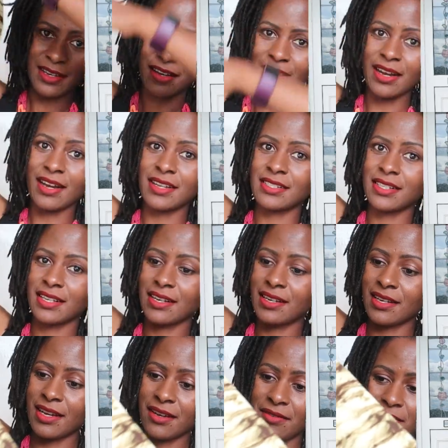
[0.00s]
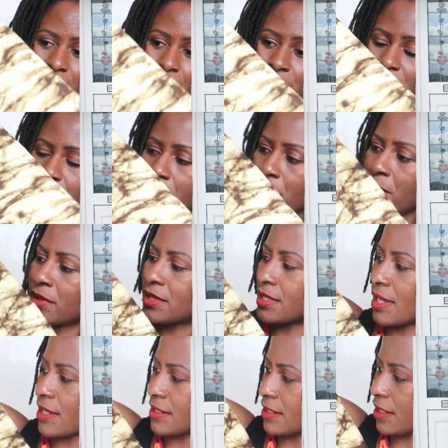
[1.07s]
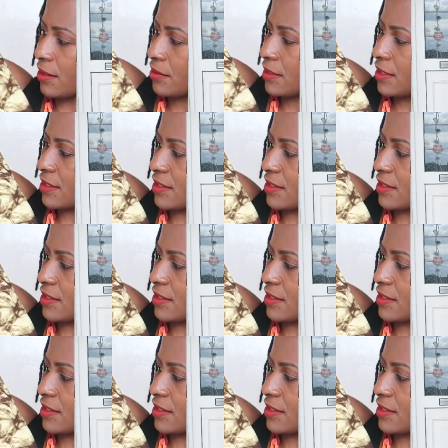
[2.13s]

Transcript: And I love how it all turned out.